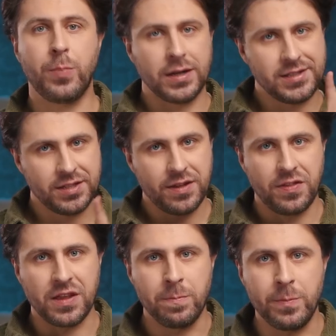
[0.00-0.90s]
But
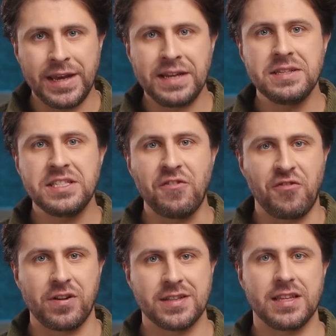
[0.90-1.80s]
the main
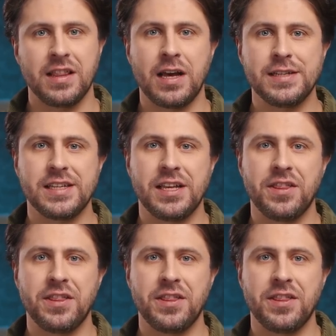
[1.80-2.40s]
difference lies